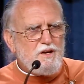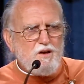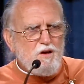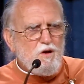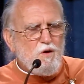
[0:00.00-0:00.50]

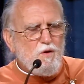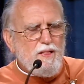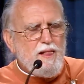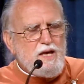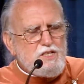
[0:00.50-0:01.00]
No.
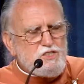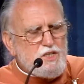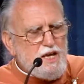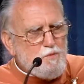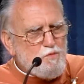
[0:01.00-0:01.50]

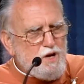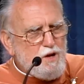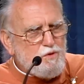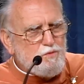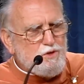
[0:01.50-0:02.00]
Same way
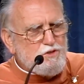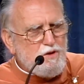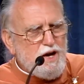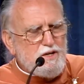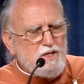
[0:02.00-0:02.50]
when we're
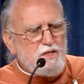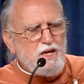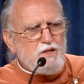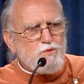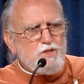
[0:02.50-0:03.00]
trying to
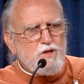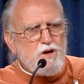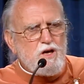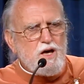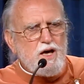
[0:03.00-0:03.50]
connect with
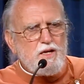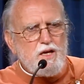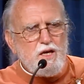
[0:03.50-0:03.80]
God,